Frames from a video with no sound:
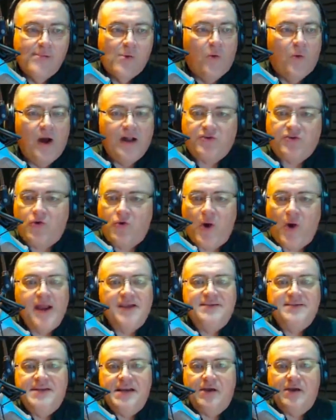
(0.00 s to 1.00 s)
what
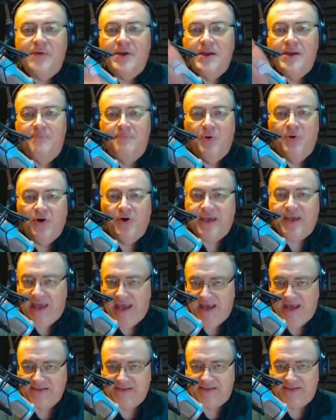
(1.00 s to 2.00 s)
criteria book
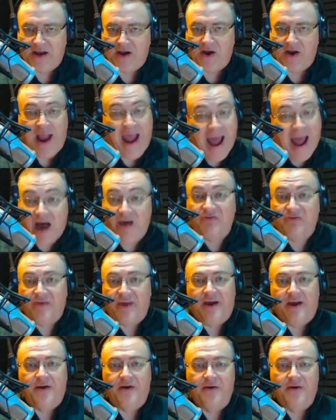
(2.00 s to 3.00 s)
is there out
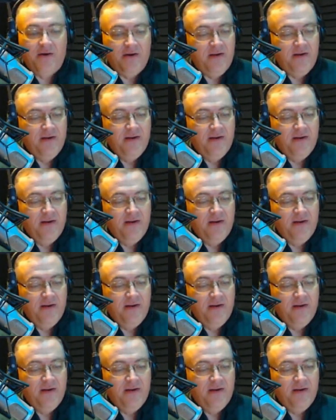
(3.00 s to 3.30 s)
there